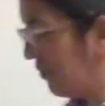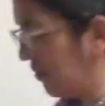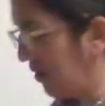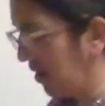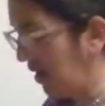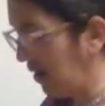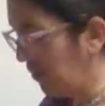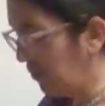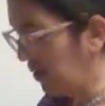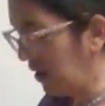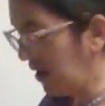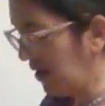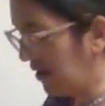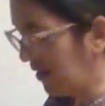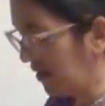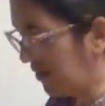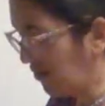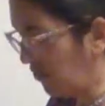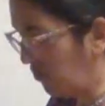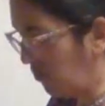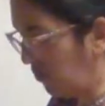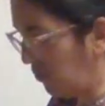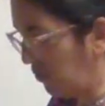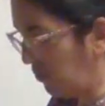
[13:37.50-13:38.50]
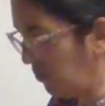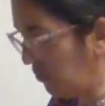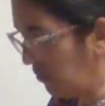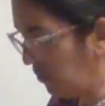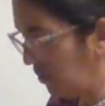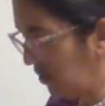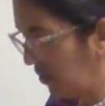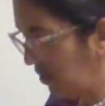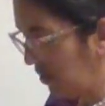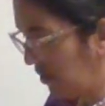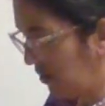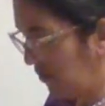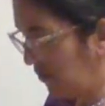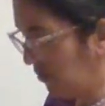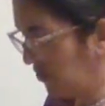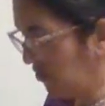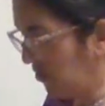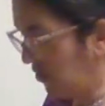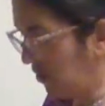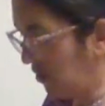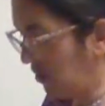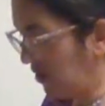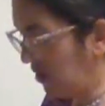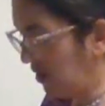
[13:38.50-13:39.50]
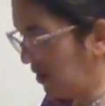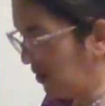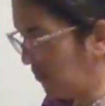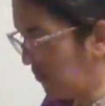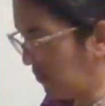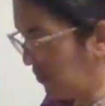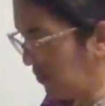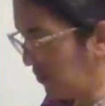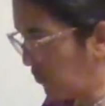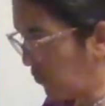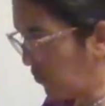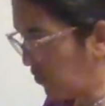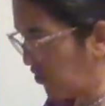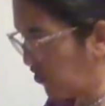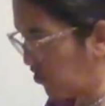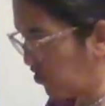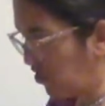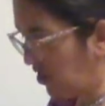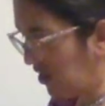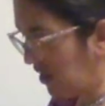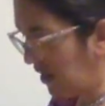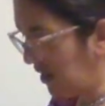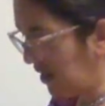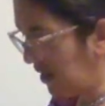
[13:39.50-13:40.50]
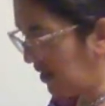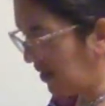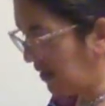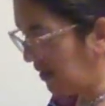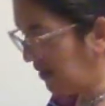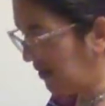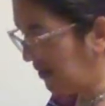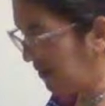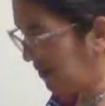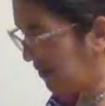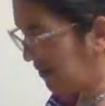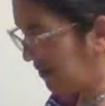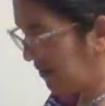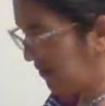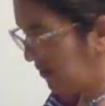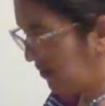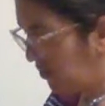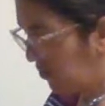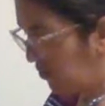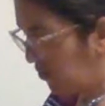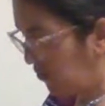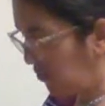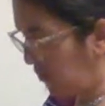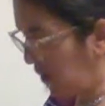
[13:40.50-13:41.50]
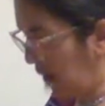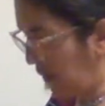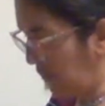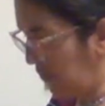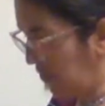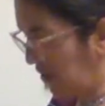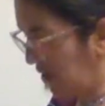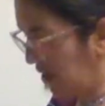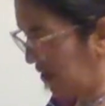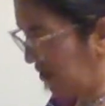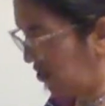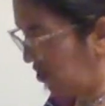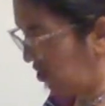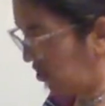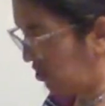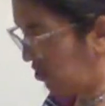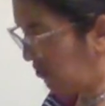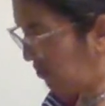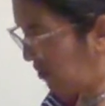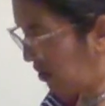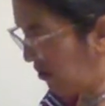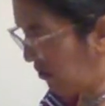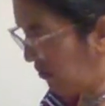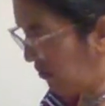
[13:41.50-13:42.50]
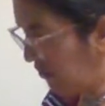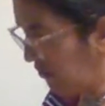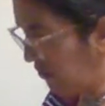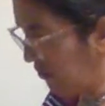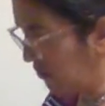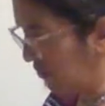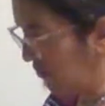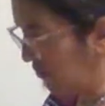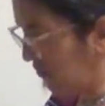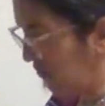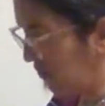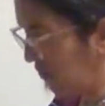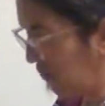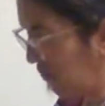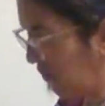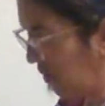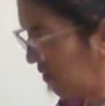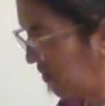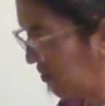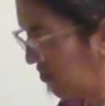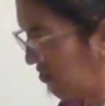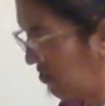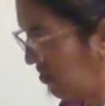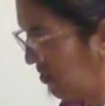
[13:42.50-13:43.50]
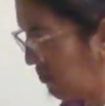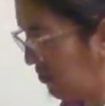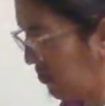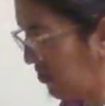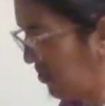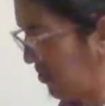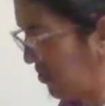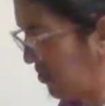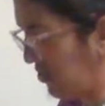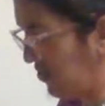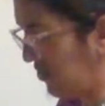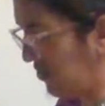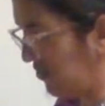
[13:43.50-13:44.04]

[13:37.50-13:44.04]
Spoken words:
Yeah, we had a whole, wasn't our king, but a British king who abdicated the throne for Wallace Simpson.